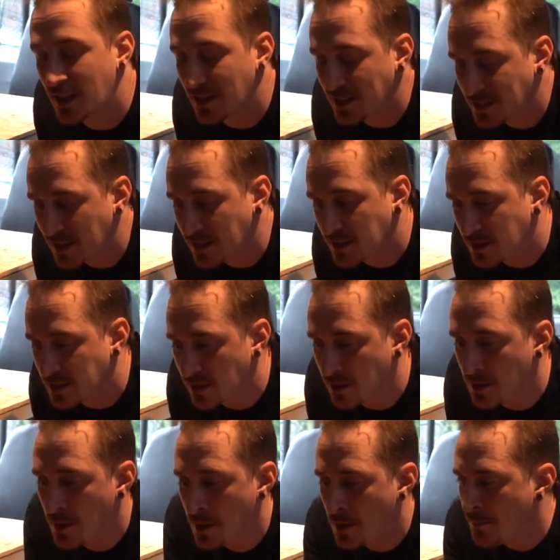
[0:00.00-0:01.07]
I intended
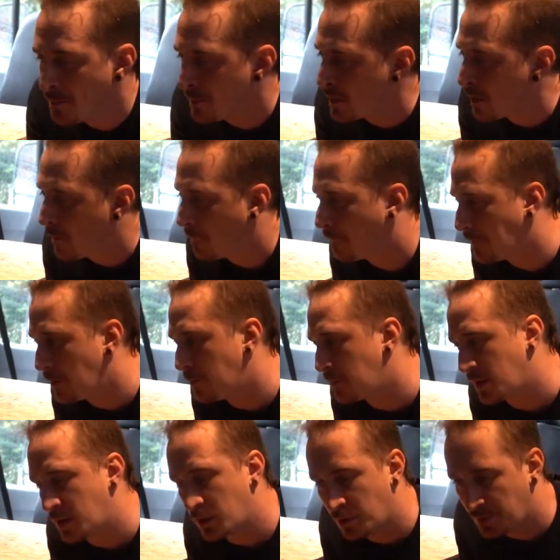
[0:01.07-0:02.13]
to film
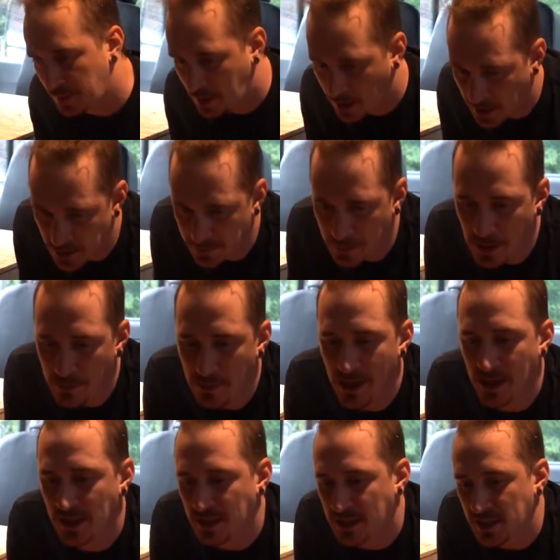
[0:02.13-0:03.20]
like a lot of the cuts being
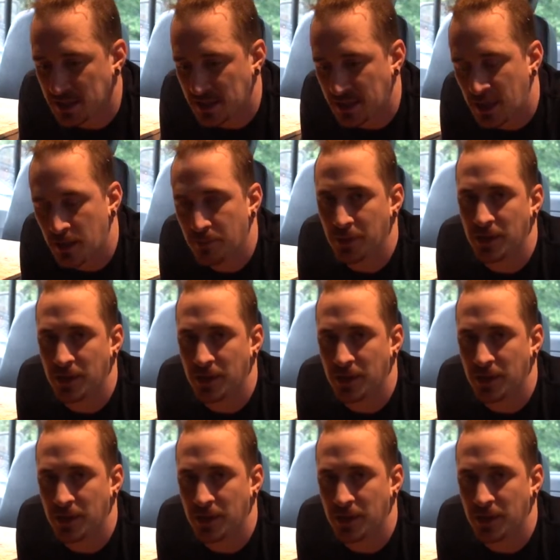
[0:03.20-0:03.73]
made and things like that,